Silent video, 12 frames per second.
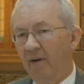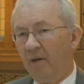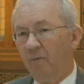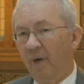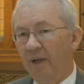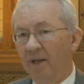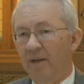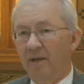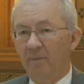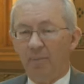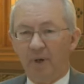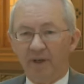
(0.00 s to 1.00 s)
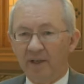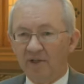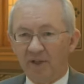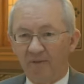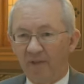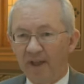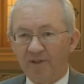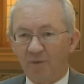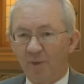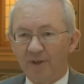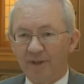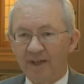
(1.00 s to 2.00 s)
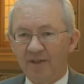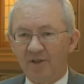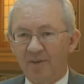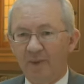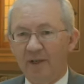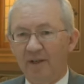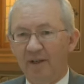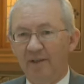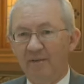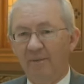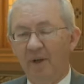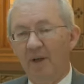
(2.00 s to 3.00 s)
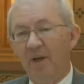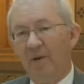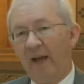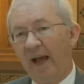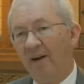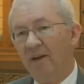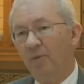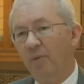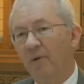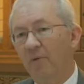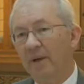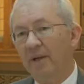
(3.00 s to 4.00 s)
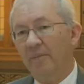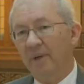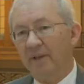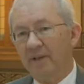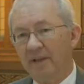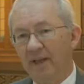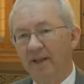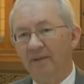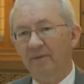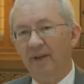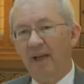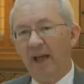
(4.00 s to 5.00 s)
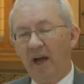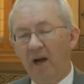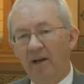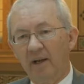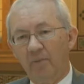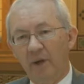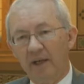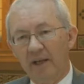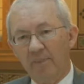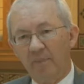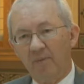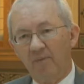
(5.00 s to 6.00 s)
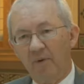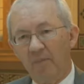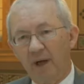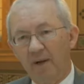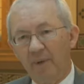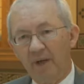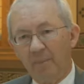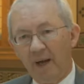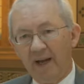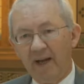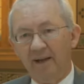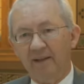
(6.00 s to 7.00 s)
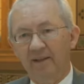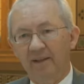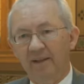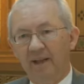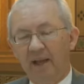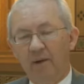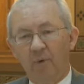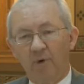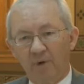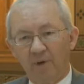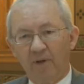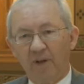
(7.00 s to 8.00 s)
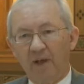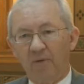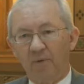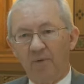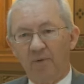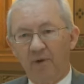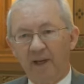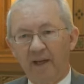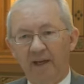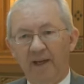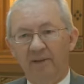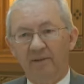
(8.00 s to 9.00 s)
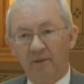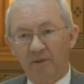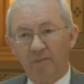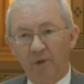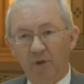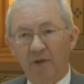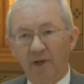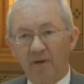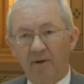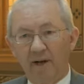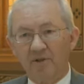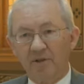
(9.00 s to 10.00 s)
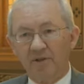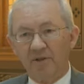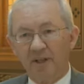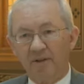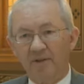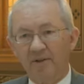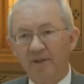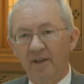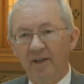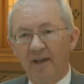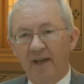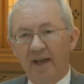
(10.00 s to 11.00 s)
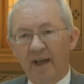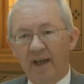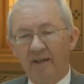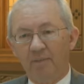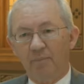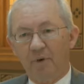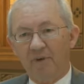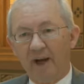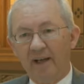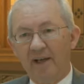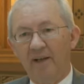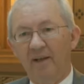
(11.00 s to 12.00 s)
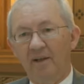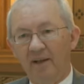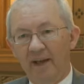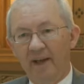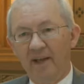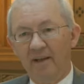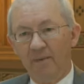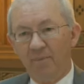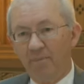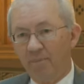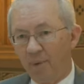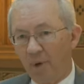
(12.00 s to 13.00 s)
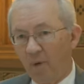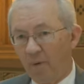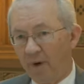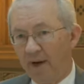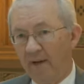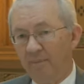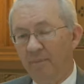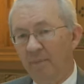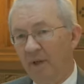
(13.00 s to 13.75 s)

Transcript: can we punish if that's what needs to be done? How can we rehabilitate? How can we keep them from coming back? And we're doing that through looking at community correction centers and providing a program